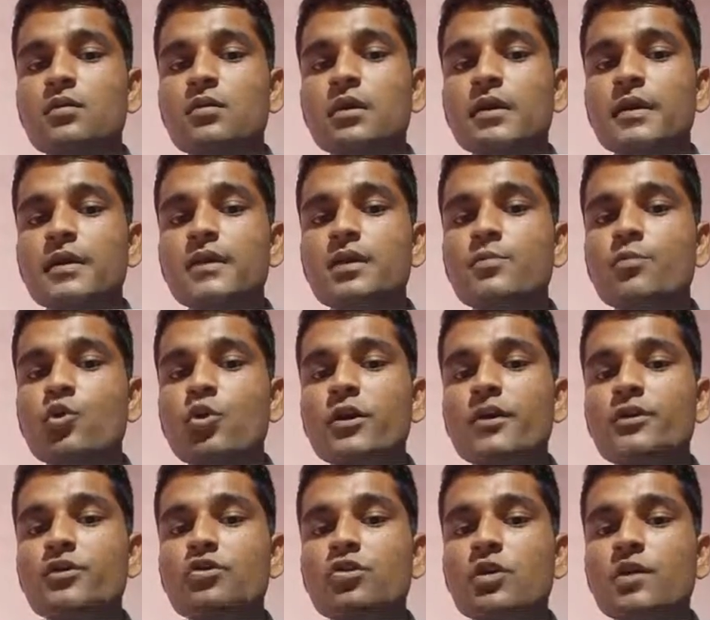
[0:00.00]

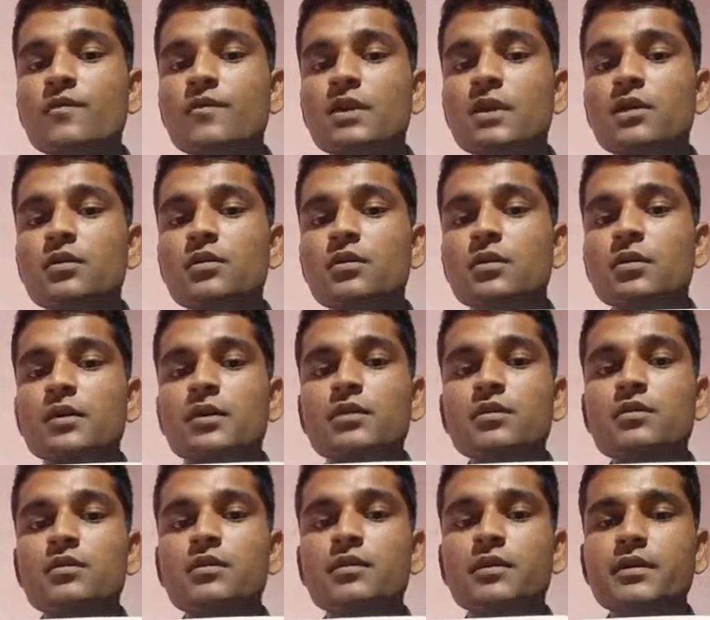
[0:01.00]
endpoint of a
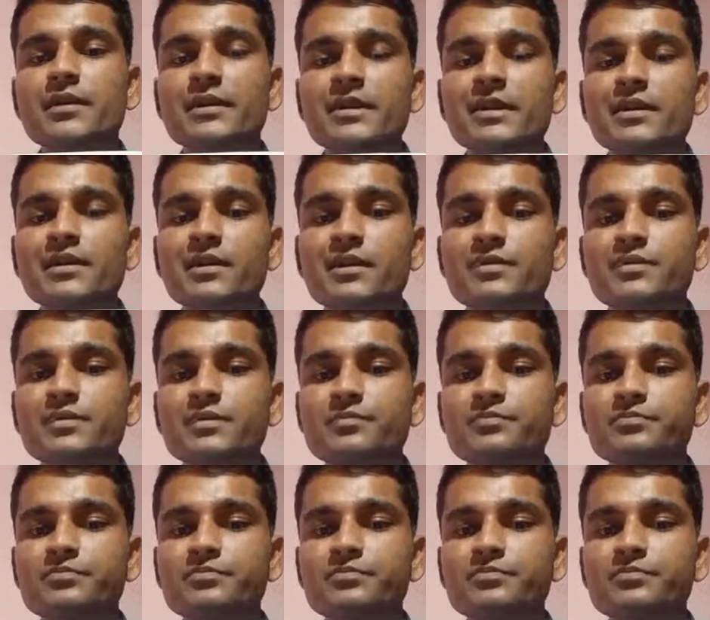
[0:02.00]
radius